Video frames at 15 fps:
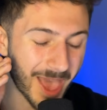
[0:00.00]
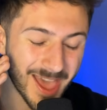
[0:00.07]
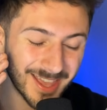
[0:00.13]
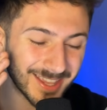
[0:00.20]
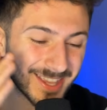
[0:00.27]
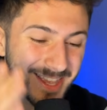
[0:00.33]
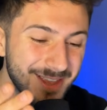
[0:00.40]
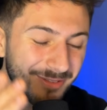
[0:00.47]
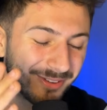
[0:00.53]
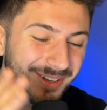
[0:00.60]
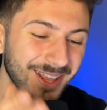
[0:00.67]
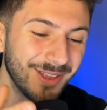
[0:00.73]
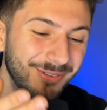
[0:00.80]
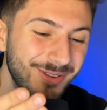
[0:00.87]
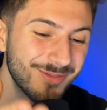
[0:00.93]
Even
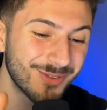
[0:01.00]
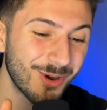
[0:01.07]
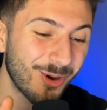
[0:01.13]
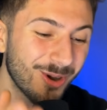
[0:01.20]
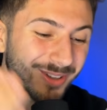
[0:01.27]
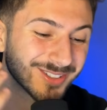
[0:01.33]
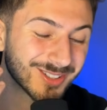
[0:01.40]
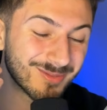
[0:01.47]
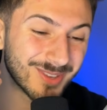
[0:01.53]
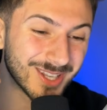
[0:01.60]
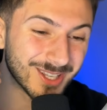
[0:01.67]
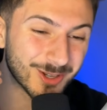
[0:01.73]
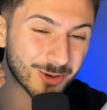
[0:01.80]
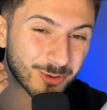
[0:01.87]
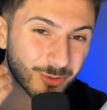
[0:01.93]
if you've got some
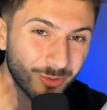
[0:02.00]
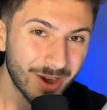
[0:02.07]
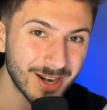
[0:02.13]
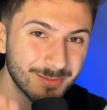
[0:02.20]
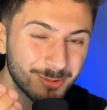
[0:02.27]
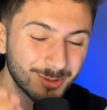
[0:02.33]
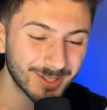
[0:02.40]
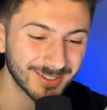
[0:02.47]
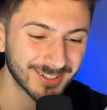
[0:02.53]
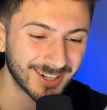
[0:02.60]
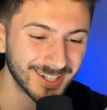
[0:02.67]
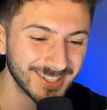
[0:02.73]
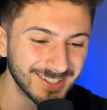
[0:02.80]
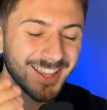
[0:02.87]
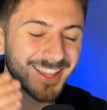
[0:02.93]
incredible
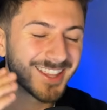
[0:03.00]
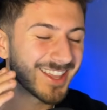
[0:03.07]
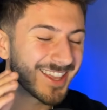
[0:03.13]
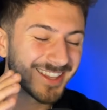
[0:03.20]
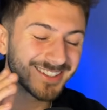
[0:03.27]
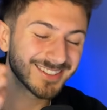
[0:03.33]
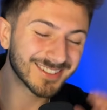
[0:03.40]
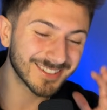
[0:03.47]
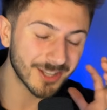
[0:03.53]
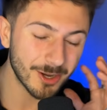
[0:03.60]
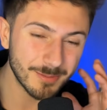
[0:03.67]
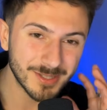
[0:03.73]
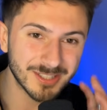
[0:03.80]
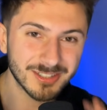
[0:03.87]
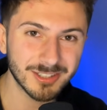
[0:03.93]
designs, it's going to be
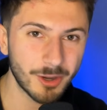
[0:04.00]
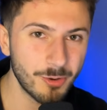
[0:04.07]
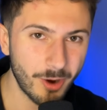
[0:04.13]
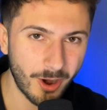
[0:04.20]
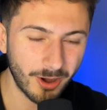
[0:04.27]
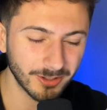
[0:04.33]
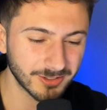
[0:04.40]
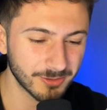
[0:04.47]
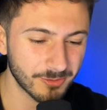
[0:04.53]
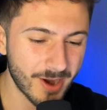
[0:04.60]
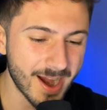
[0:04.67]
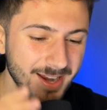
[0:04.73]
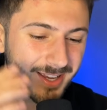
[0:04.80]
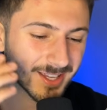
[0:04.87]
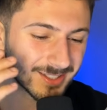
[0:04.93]
so hard to
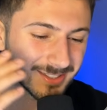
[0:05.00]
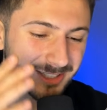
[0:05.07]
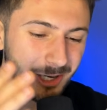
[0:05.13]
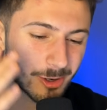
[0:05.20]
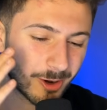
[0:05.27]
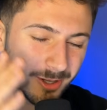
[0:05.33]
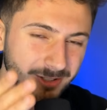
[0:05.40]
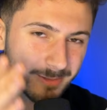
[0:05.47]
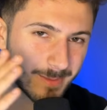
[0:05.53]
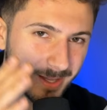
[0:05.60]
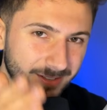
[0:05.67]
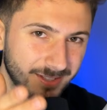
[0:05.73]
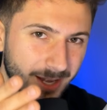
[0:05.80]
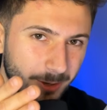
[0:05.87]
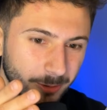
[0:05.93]
rank and so hard to make
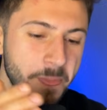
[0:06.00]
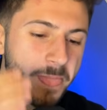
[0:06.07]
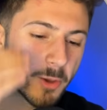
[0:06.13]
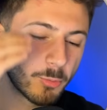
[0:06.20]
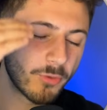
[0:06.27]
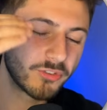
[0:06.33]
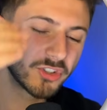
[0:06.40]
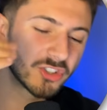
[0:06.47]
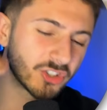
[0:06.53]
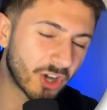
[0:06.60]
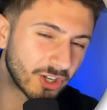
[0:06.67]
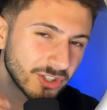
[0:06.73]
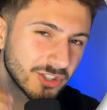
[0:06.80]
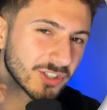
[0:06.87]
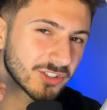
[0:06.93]
sales with
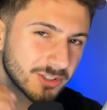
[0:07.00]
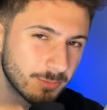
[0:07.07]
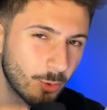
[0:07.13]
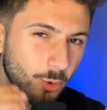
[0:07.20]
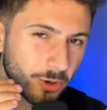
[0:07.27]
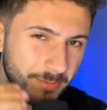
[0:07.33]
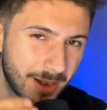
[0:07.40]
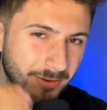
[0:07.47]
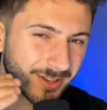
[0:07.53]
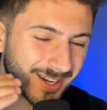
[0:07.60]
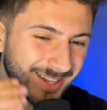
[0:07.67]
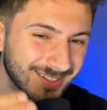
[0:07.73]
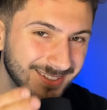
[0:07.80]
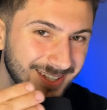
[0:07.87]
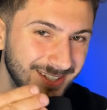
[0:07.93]
such a small amount of
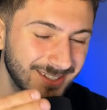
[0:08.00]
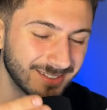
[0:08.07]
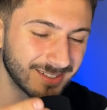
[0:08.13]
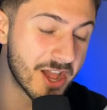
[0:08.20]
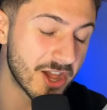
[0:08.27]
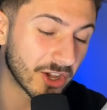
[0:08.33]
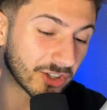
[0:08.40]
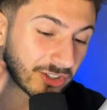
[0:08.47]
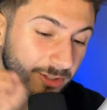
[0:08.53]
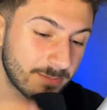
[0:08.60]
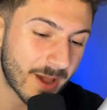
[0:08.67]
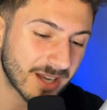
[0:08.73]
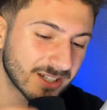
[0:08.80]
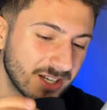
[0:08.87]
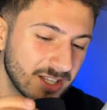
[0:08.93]
listings,
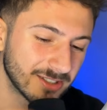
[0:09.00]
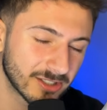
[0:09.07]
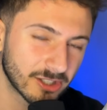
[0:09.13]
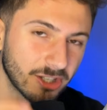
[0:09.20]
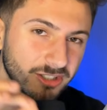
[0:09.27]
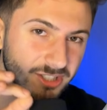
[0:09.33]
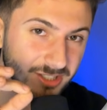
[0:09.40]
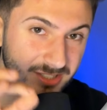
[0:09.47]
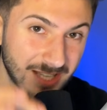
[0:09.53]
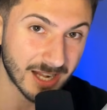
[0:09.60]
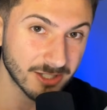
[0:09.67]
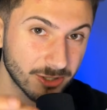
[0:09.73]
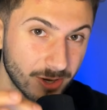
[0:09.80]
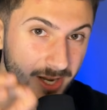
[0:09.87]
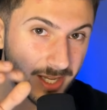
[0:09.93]
especially in such a
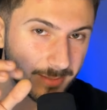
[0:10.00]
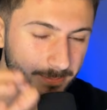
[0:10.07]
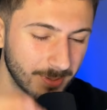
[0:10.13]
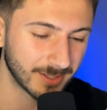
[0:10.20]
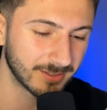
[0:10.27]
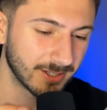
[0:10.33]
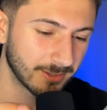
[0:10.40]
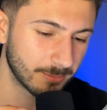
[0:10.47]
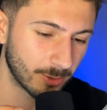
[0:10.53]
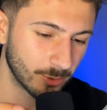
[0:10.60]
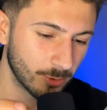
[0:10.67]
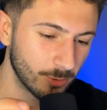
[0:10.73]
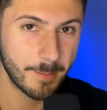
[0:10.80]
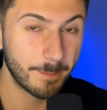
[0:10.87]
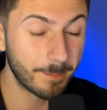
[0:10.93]
saturated business model.
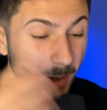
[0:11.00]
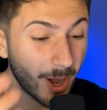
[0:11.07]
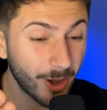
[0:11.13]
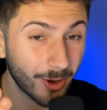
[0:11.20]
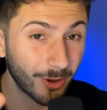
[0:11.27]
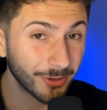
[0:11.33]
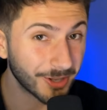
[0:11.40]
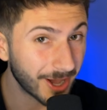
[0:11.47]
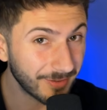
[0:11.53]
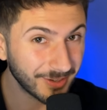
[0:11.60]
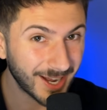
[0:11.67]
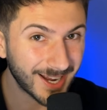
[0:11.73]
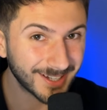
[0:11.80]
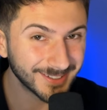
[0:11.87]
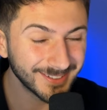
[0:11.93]
But on the other
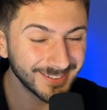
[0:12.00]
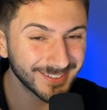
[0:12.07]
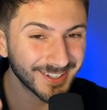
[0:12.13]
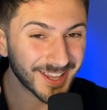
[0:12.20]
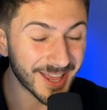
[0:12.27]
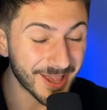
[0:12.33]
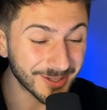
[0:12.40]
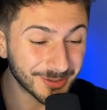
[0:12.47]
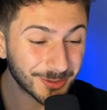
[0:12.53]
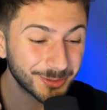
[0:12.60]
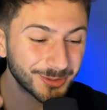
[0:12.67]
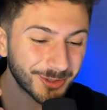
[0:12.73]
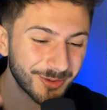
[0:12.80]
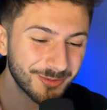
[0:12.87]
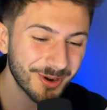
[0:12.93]
hand, it's also
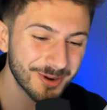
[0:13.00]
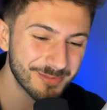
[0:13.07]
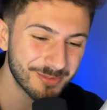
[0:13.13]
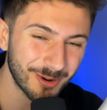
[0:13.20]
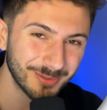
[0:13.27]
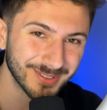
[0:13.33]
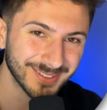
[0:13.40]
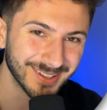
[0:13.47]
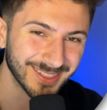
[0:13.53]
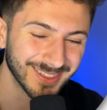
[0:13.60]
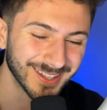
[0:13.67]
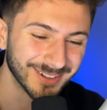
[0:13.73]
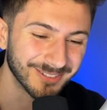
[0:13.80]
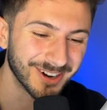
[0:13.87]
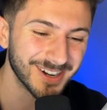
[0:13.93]
a very promising thing,
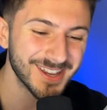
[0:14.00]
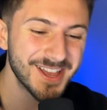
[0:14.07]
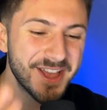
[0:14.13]
right?